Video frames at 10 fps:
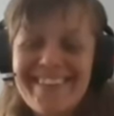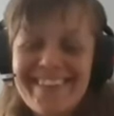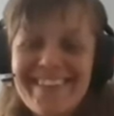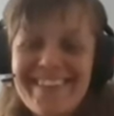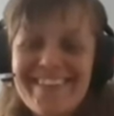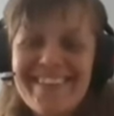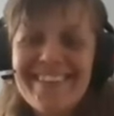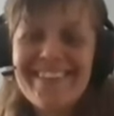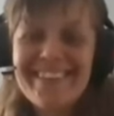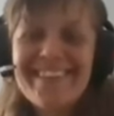
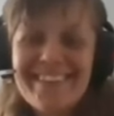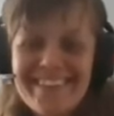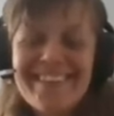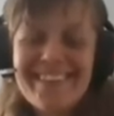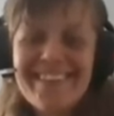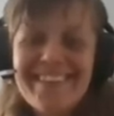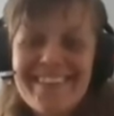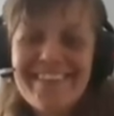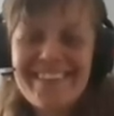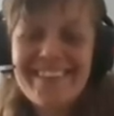
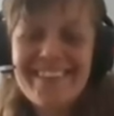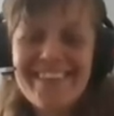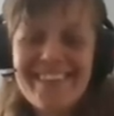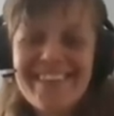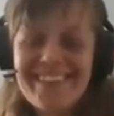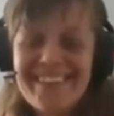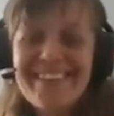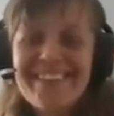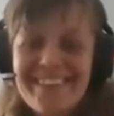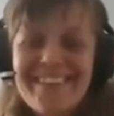
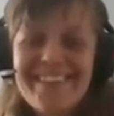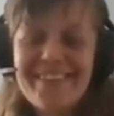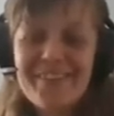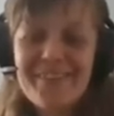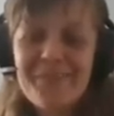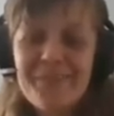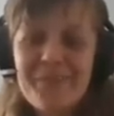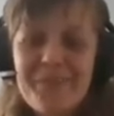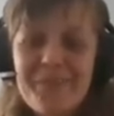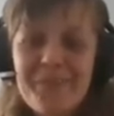
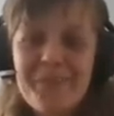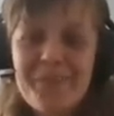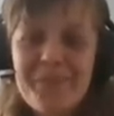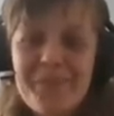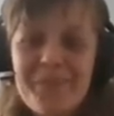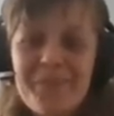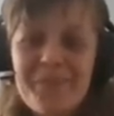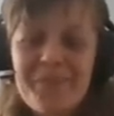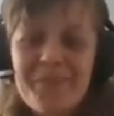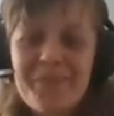
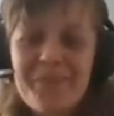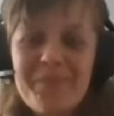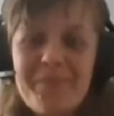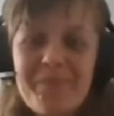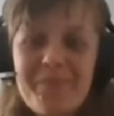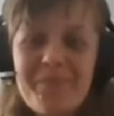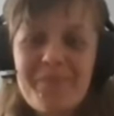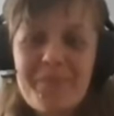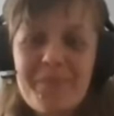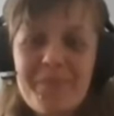
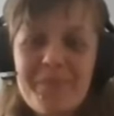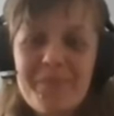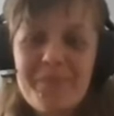The person shown says nothing.